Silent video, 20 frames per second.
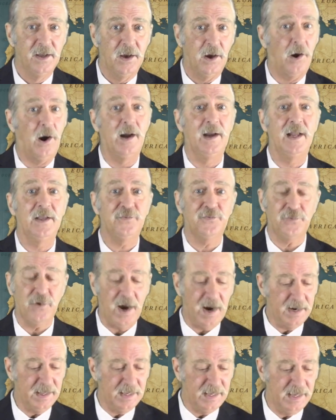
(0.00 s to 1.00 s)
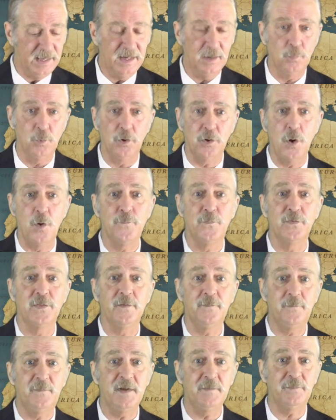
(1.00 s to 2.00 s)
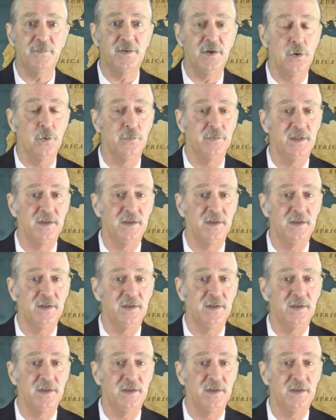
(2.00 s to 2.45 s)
All right, let's try it again, and we'll go for the 5th tone